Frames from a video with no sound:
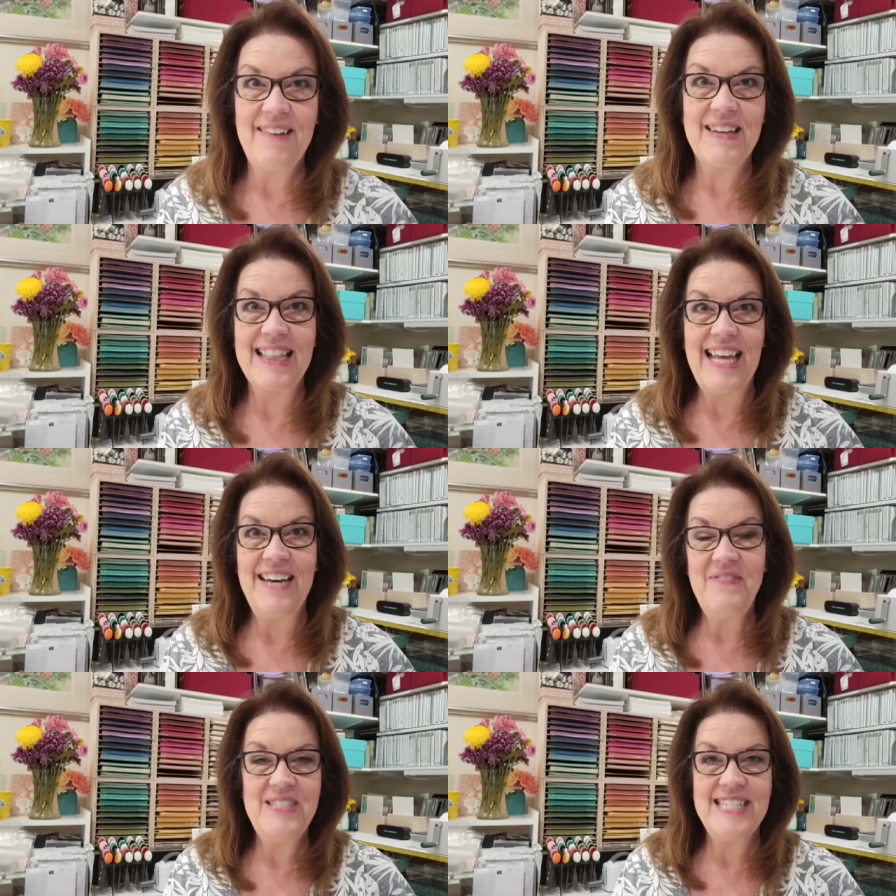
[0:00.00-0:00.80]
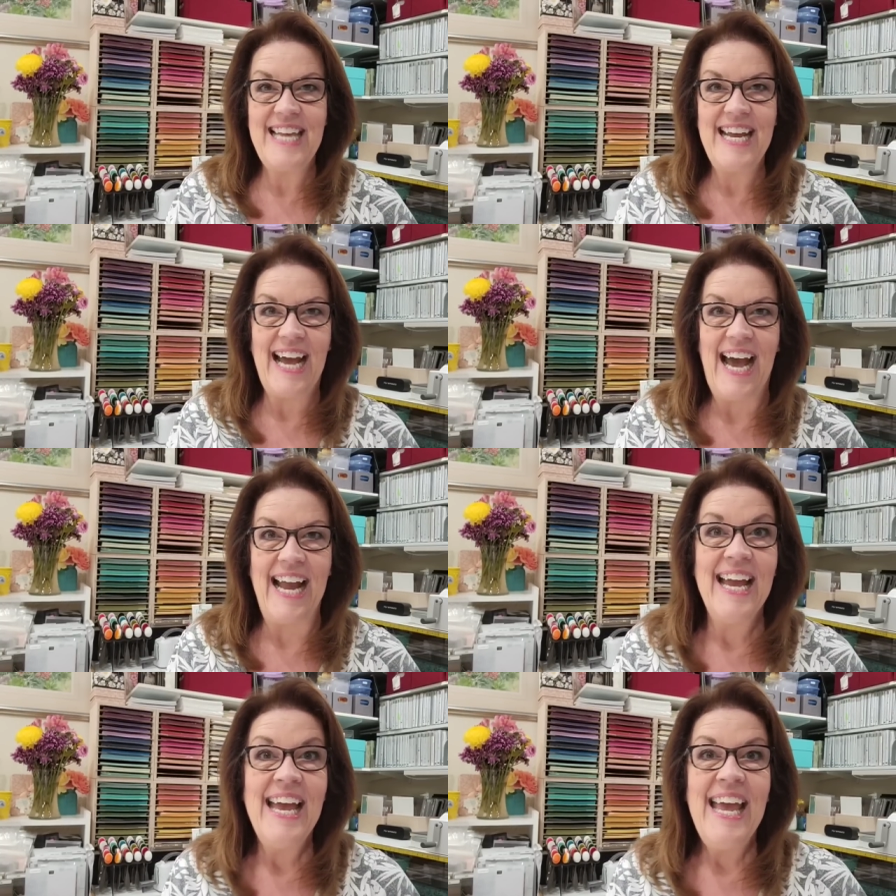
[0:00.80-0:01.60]
I would love to say
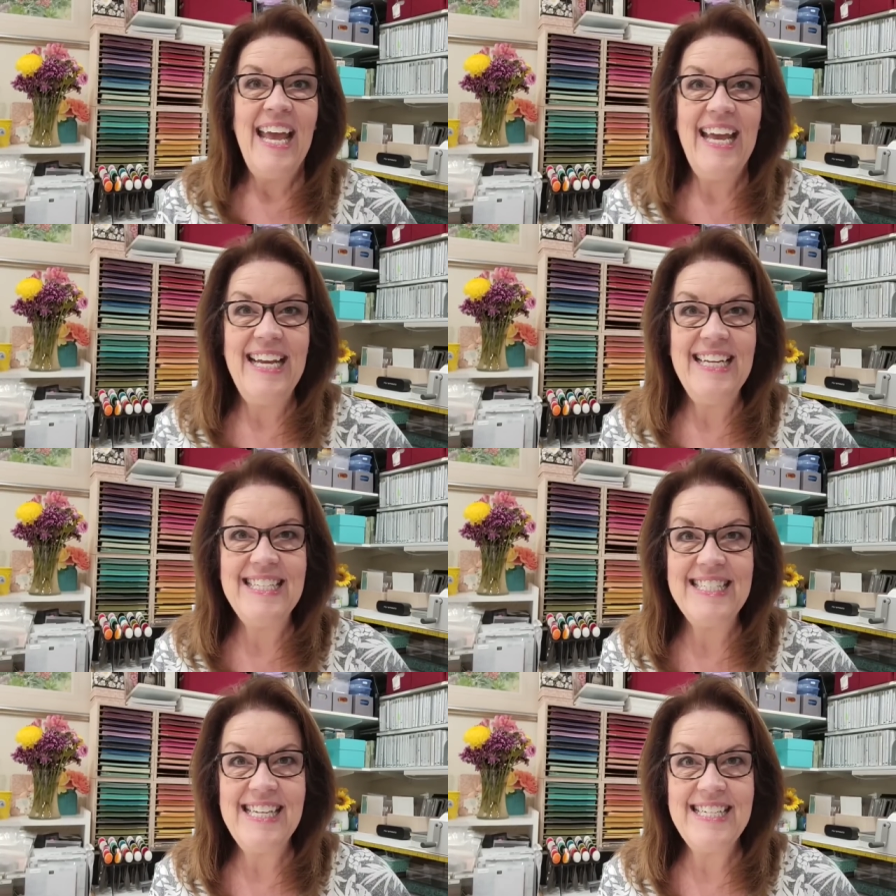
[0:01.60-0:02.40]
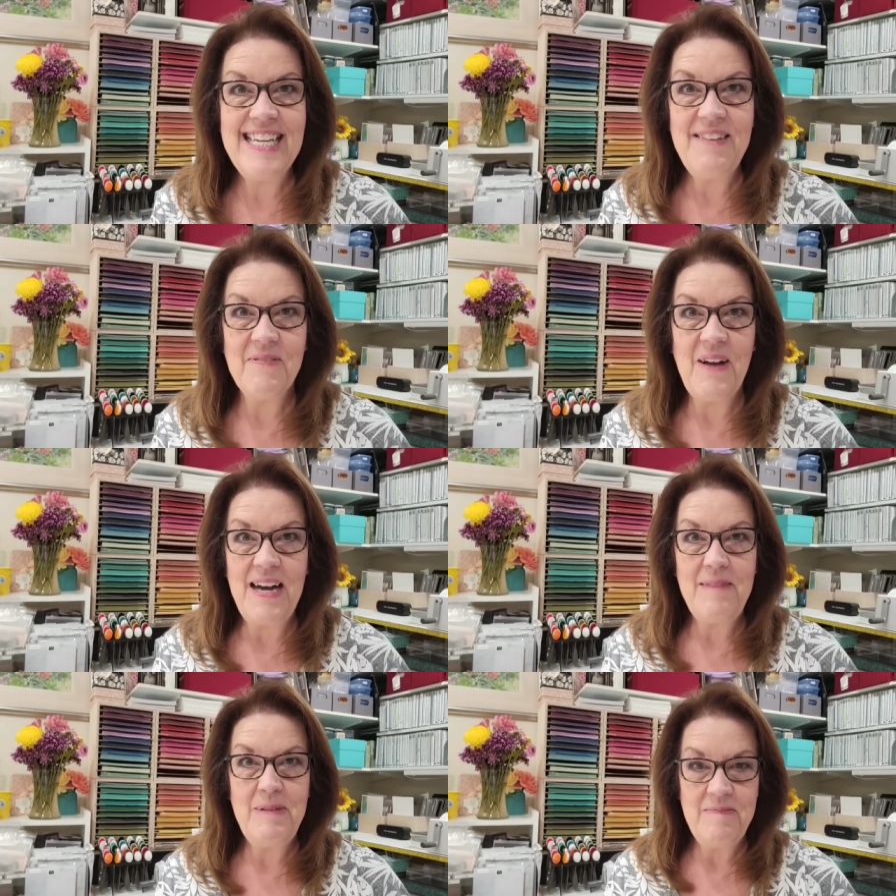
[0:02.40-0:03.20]
hi. Hey, Cindy,
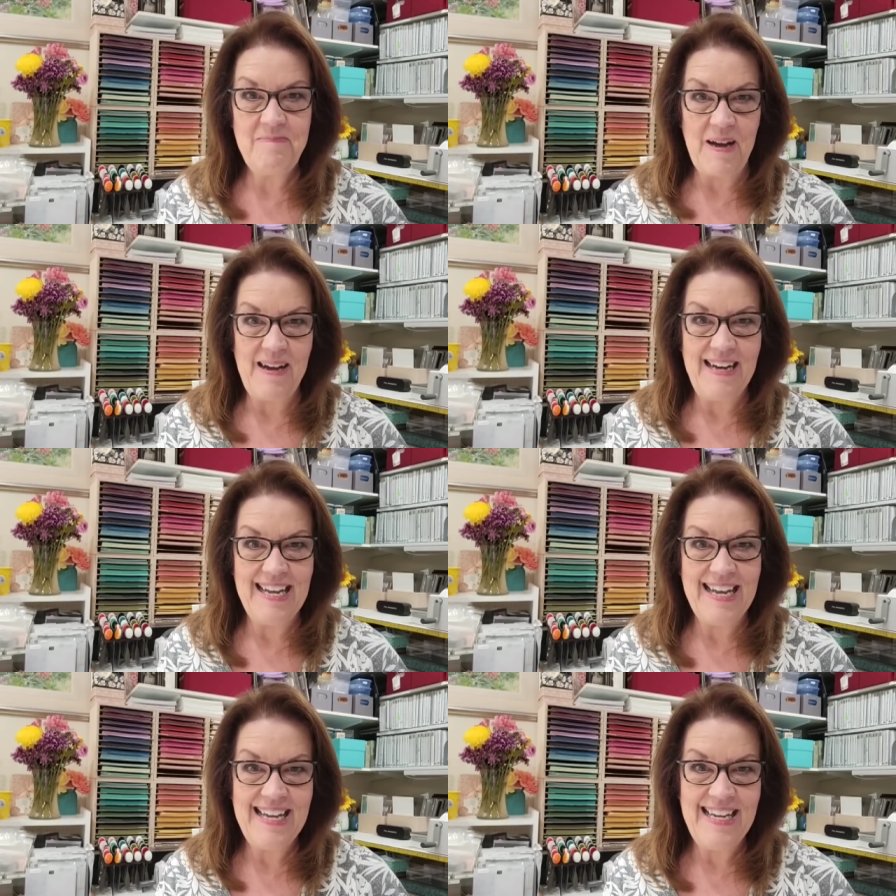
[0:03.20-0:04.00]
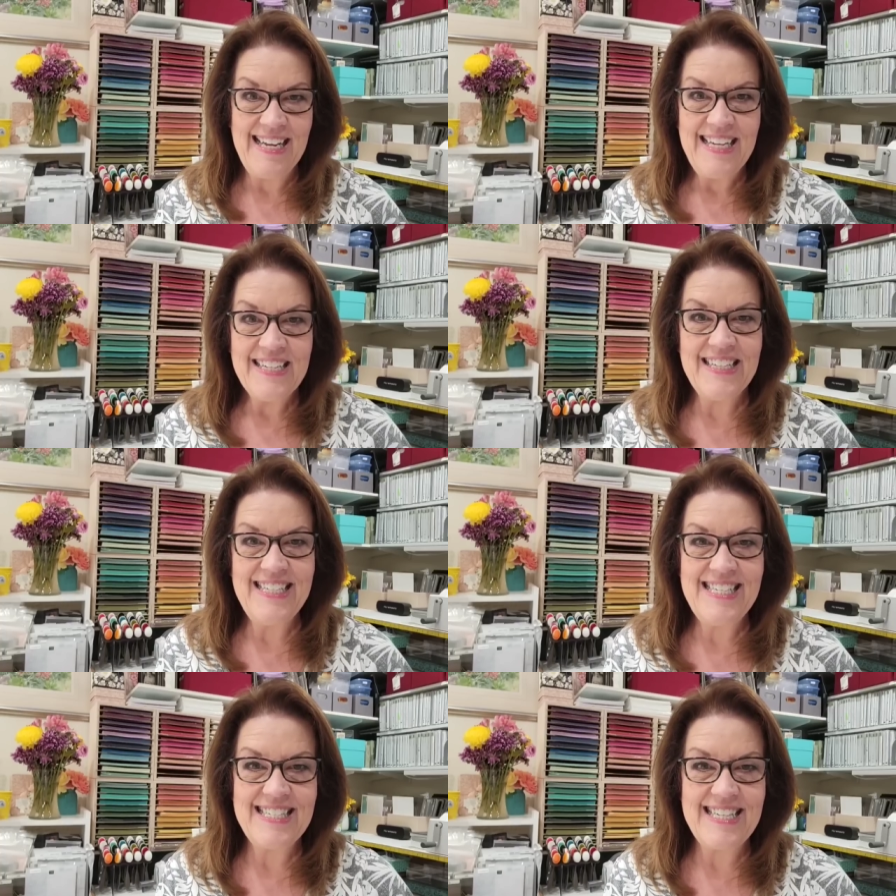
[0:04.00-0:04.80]
Robin, Bonnie,
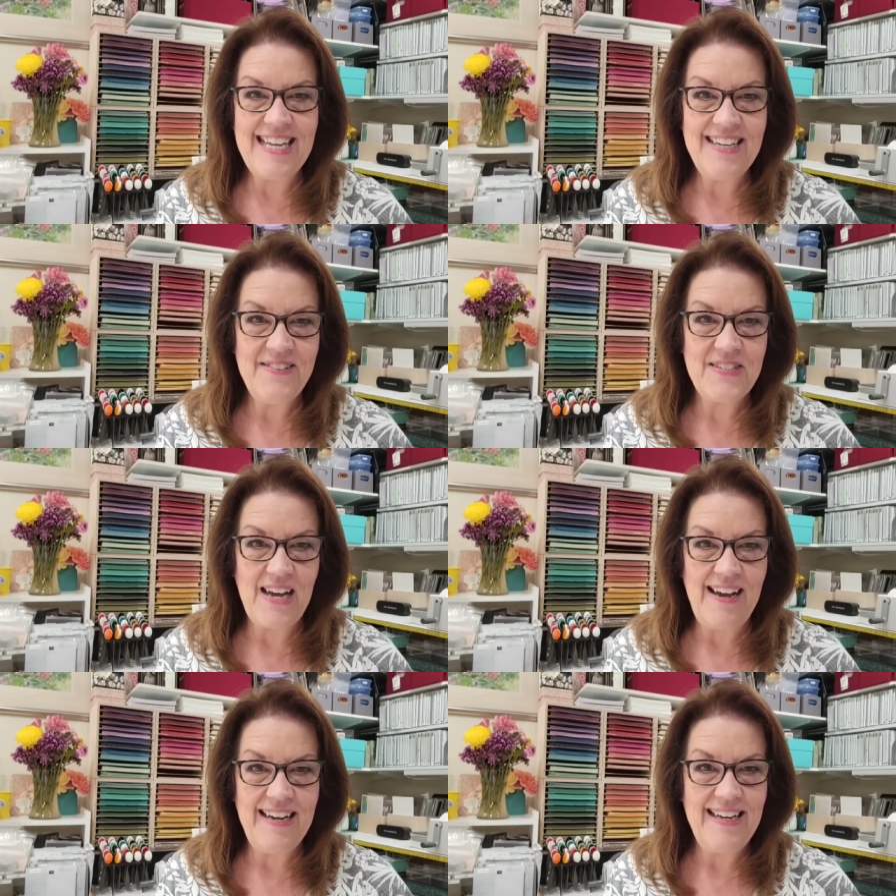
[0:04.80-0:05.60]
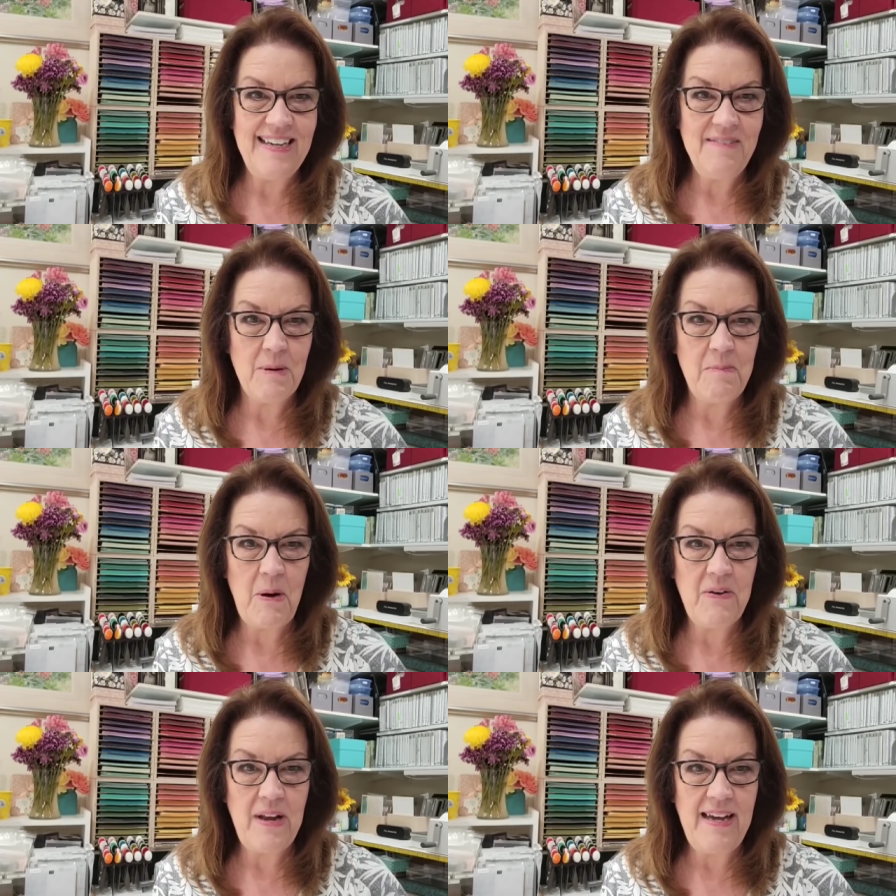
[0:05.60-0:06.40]
good to see you. Donna,
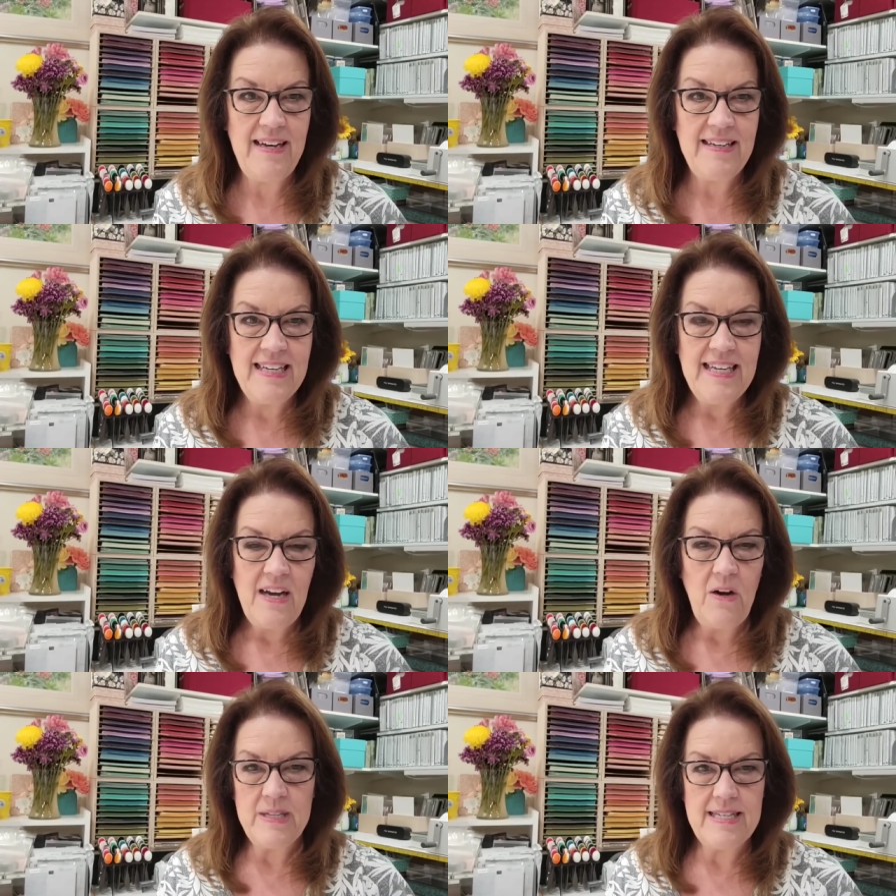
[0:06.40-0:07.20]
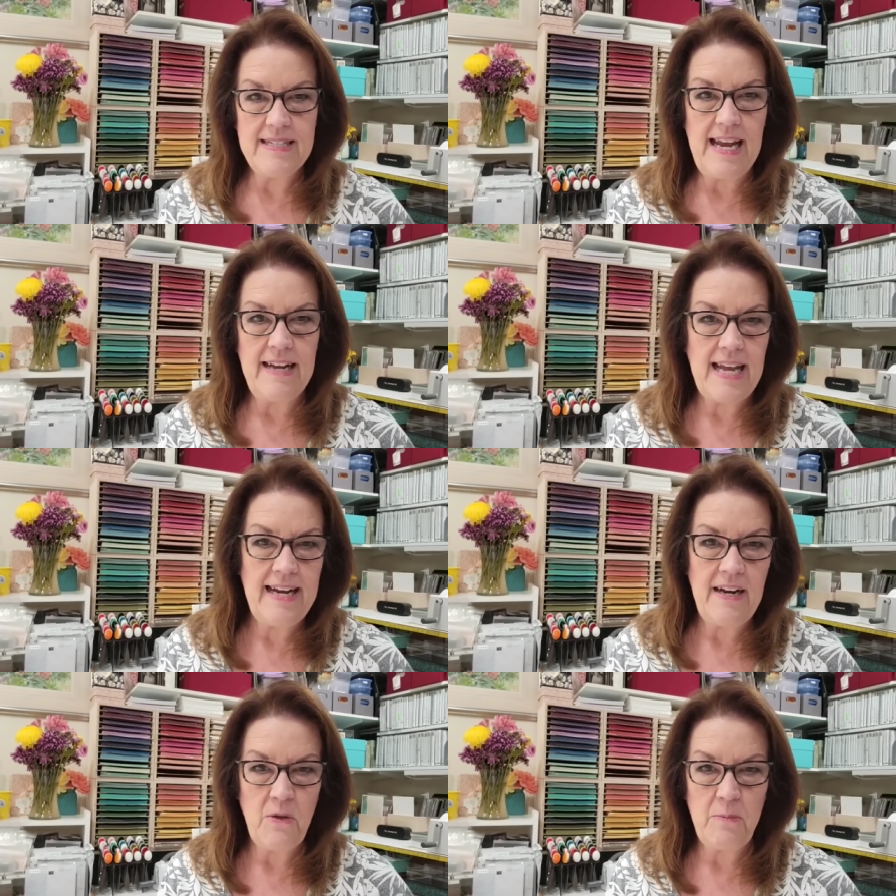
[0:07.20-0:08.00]
Ramona. Oh, it says, and
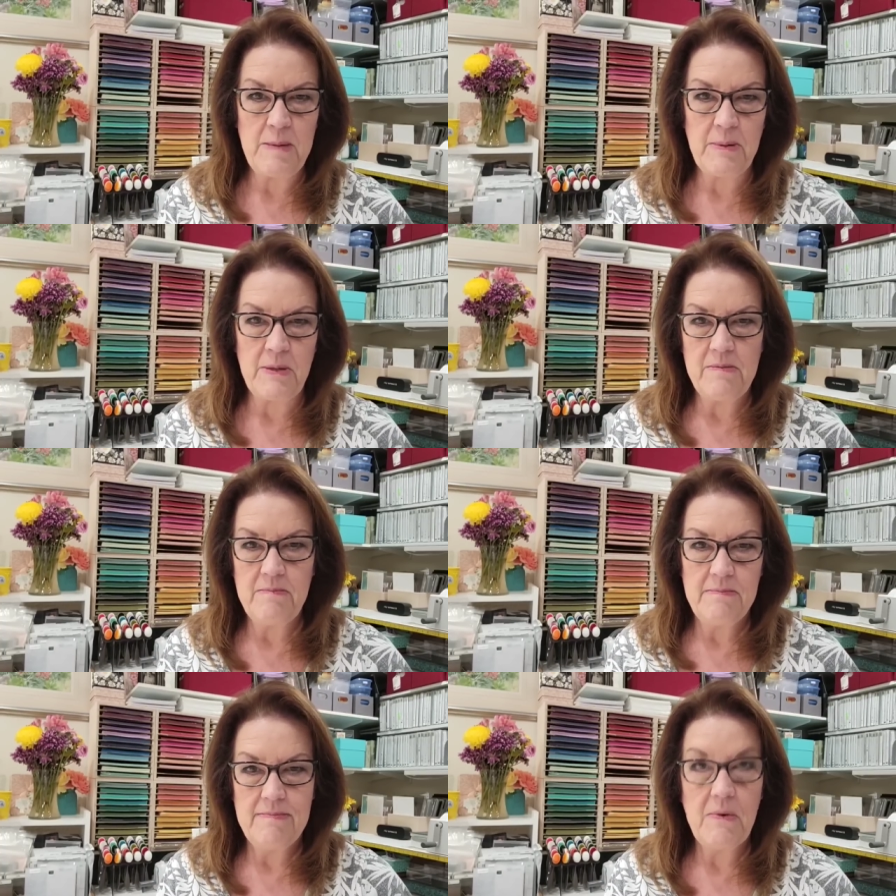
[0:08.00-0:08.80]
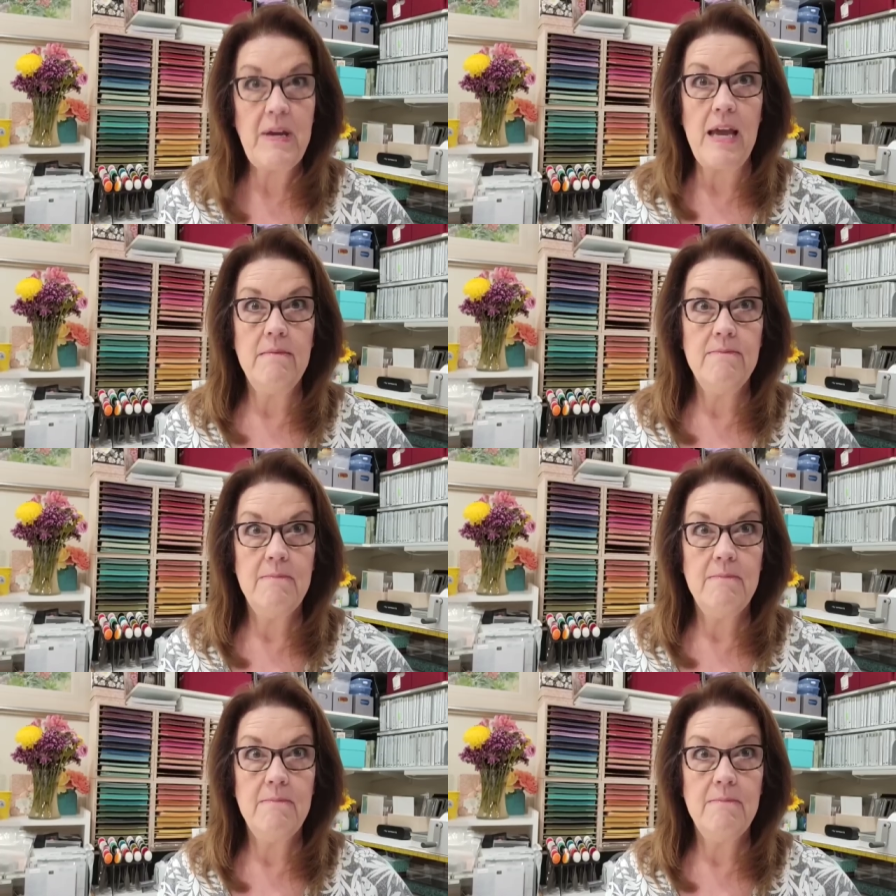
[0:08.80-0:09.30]
eight other people. Okay.